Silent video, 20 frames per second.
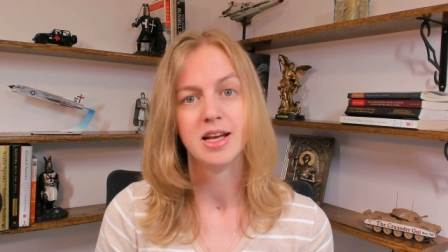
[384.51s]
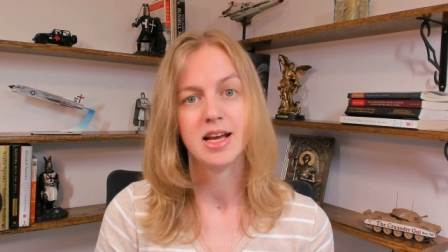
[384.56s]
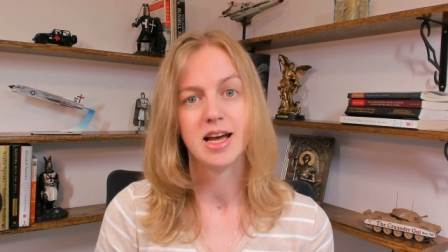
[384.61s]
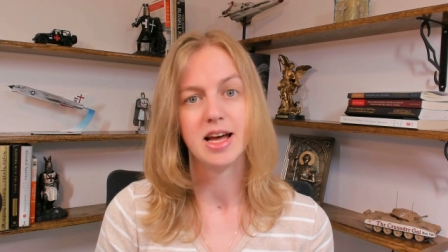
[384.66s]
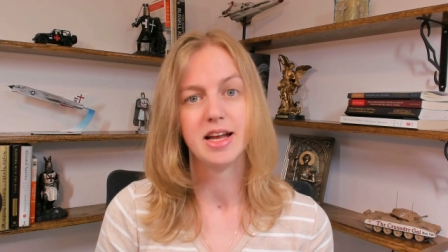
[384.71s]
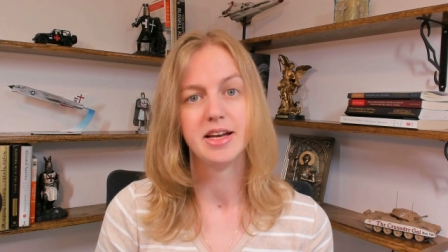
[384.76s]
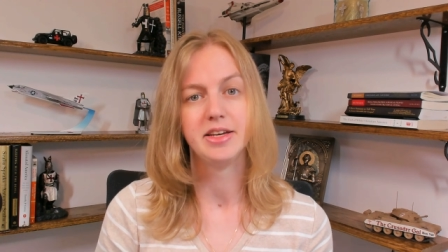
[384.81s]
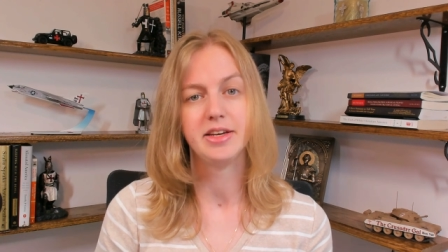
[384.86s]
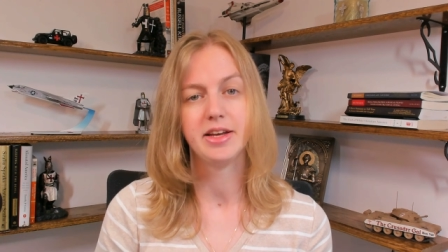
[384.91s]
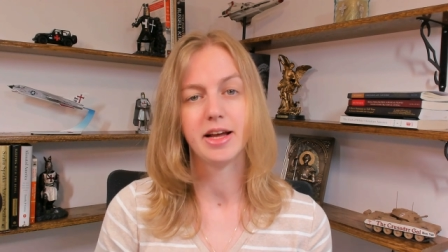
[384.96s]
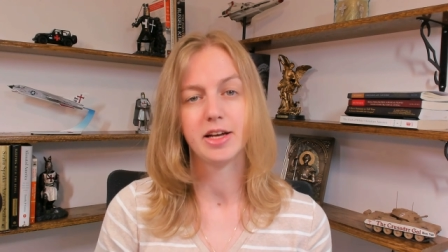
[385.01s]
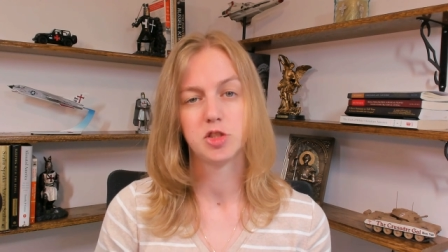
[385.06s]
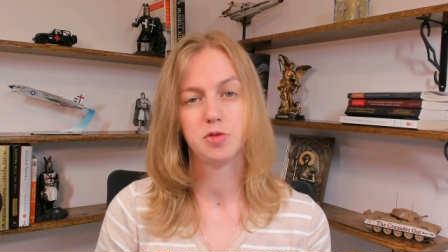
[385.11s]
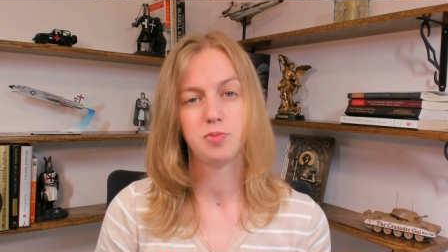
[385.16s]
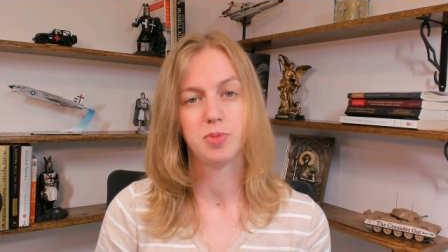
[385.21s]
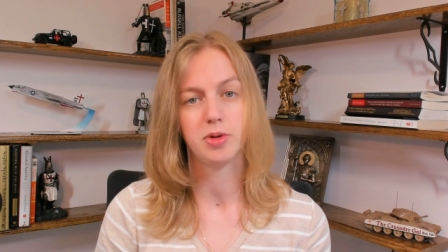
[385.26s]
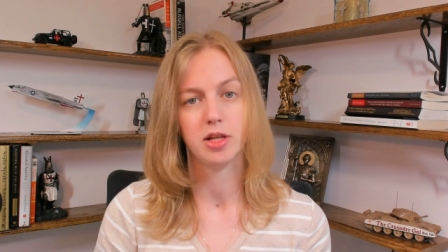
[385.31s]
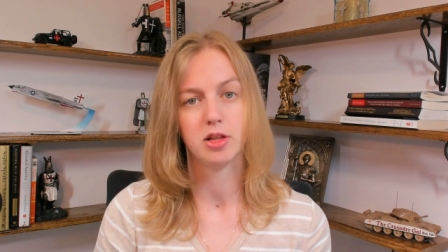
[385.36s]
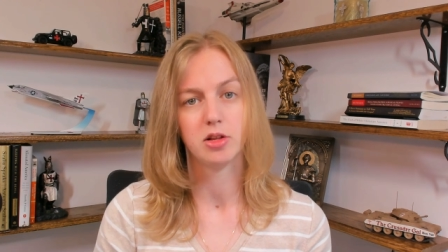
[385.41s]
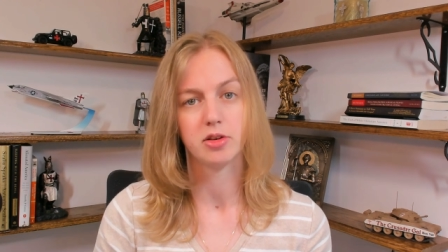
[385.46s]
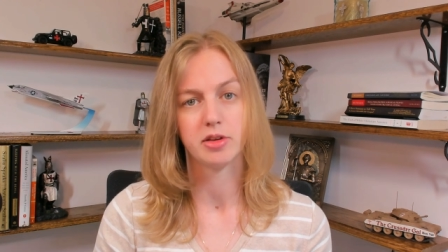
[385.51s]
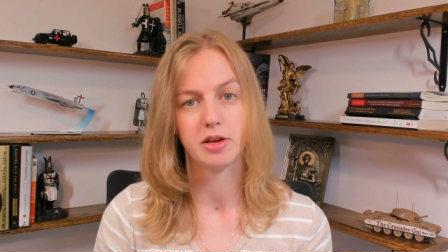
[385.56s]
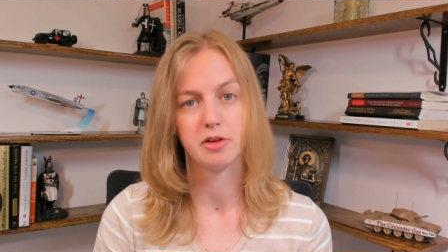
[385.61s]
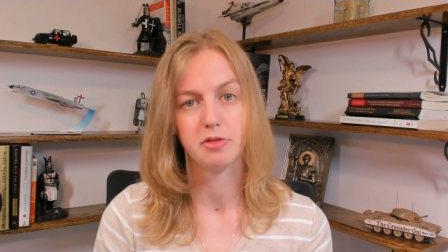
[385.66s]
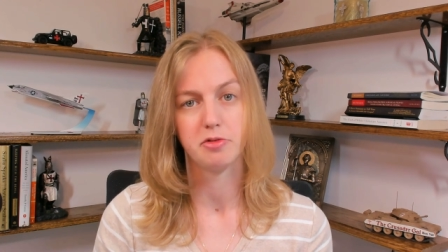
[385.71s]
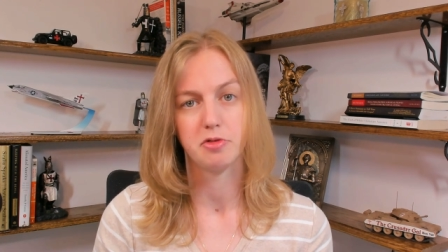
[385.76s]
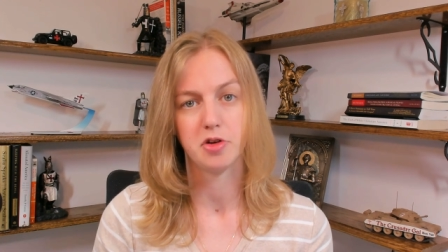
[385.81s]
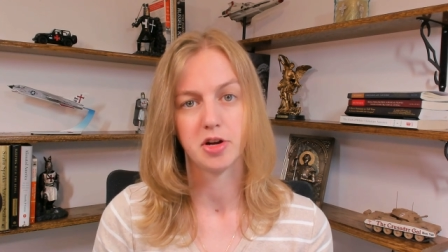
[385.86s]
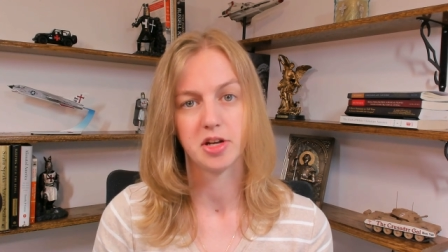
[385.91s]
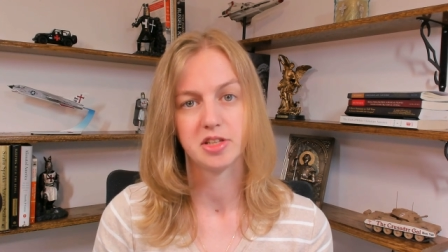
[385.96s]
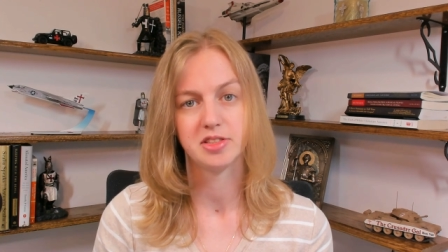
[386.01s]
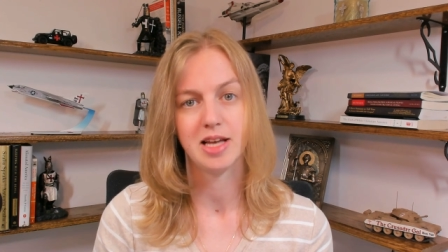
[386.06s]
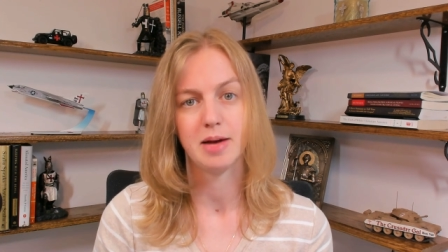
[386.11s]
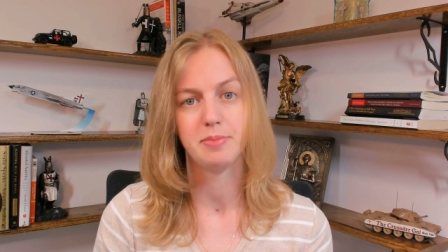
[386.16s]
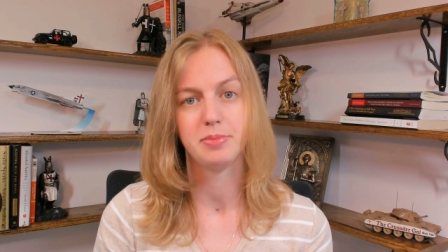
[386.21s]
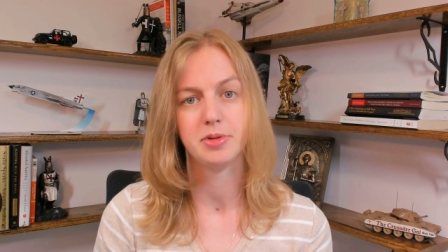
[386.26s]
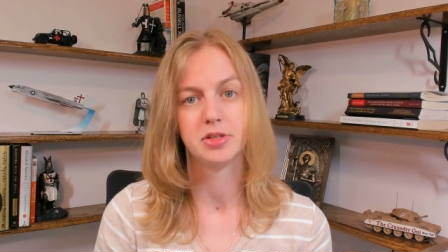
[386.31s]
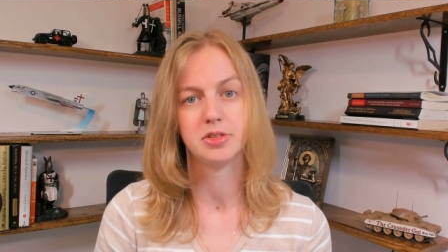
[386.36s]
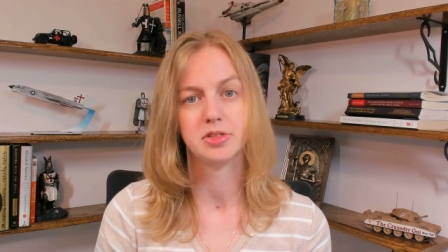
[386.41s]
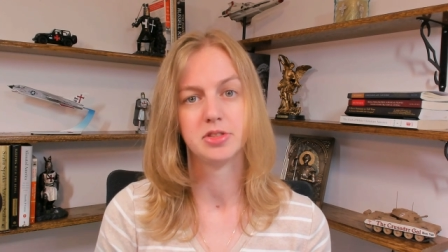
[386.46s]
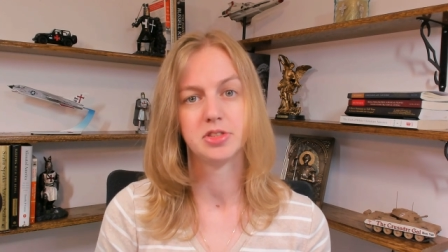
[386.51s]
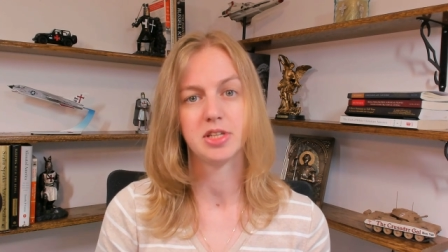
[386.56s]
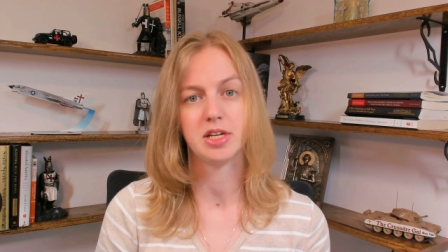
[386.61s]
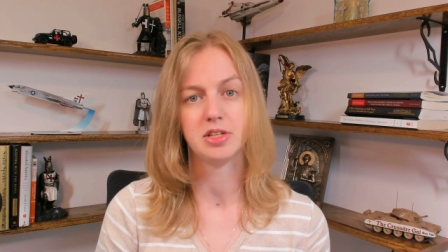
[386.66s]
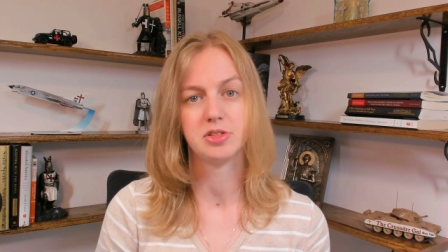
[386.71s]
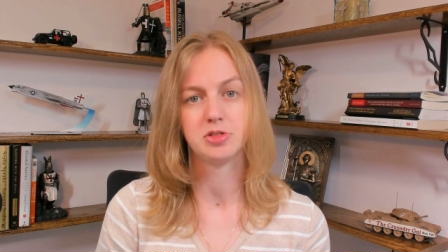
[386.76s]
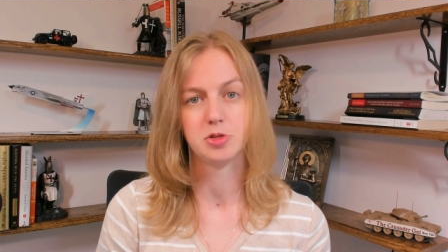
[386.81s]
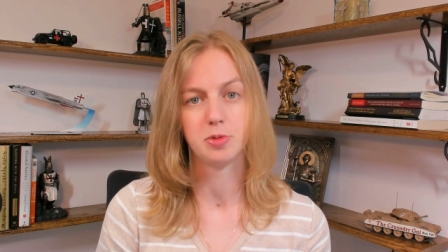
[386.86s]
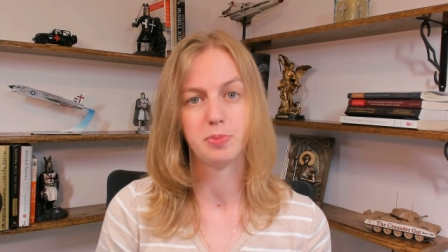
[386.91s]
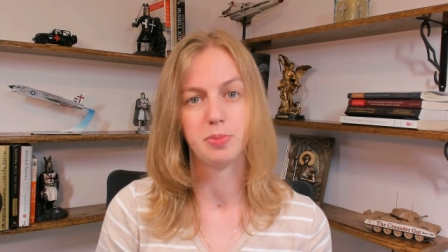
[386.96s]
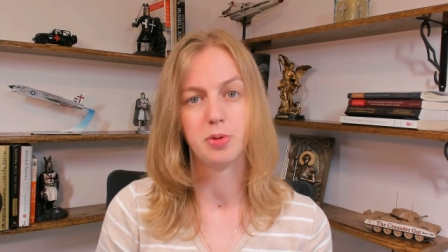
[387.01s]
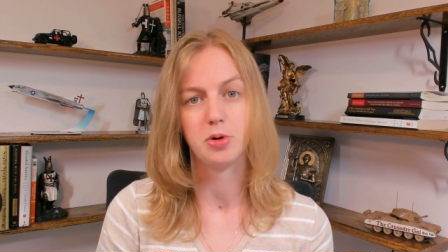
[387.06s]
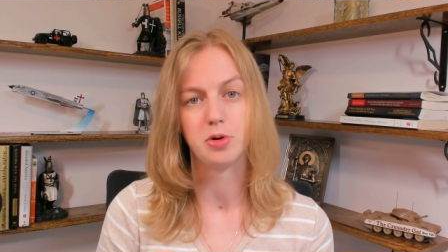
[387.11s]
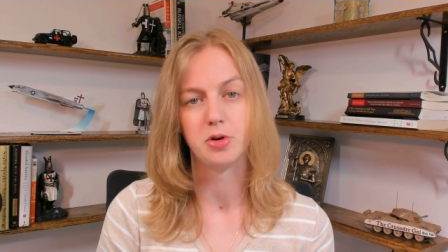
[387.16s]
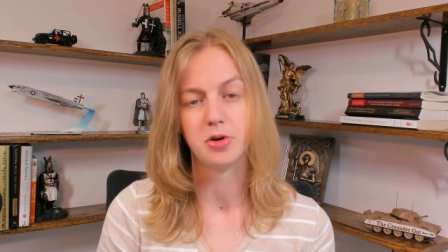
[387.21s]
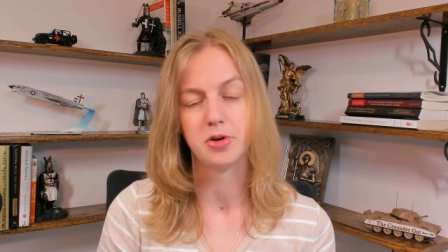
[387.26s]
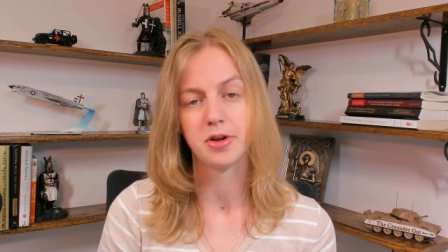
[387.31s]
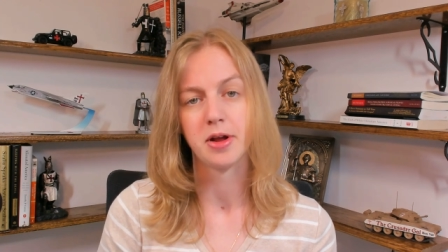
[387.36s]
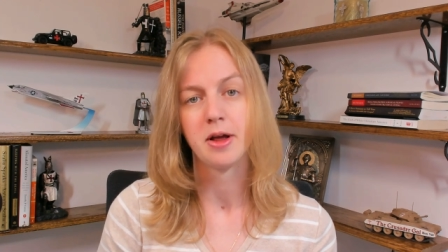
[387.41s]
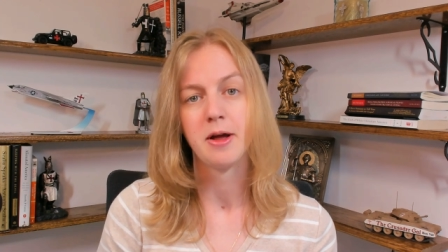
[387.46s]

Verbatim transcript: and desperately looking for acceptance and support